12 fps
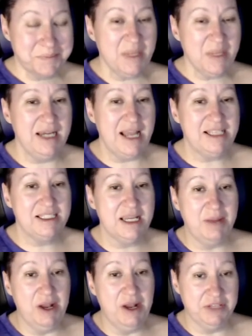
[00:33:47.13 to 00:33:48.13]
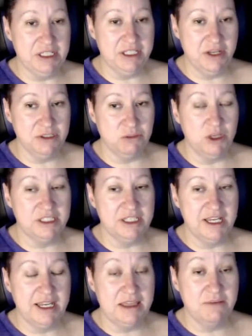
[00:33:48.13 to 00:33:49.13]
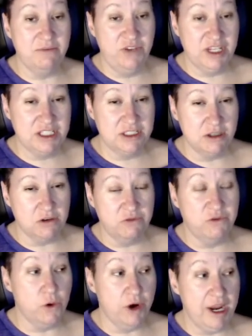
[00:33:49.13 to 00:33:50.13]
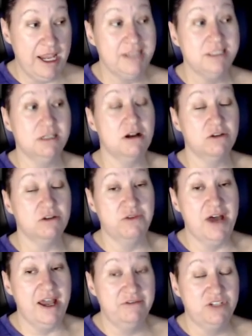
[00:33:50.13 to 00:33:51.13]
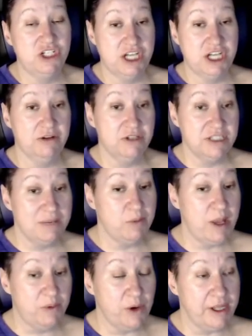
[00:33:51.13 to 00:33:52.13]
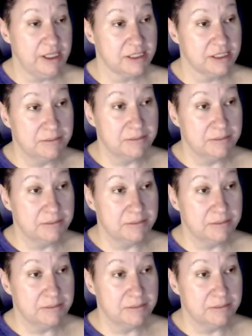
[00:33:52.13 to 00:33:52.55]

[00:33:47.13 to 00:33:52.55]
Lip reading: Nice thing about this, though, is once I get them fixed, Dog 4 and Dog 5 share the same waypoints.